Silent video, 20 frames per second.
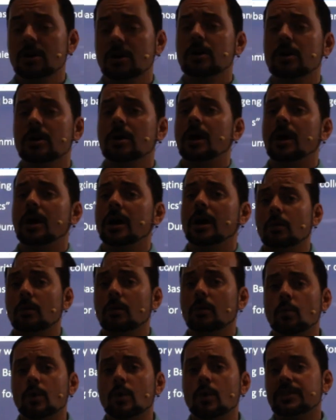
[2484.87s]
uh,
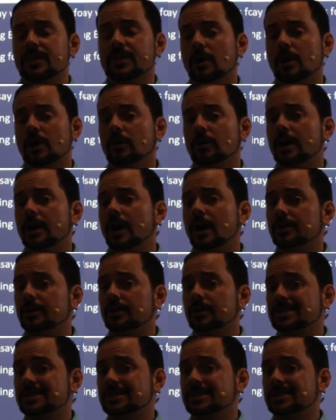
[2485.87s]
without
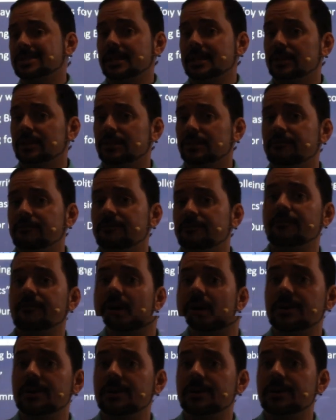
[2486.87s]
understanding the
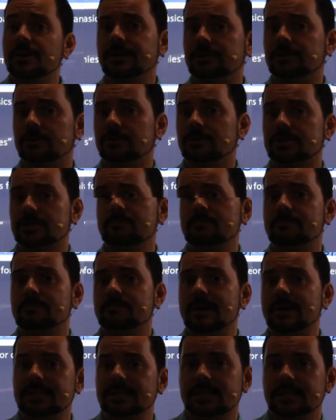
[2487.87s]
fundamentals, the
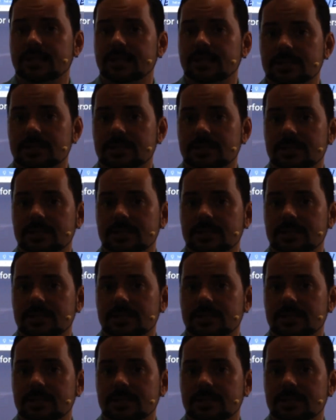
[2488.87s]
basics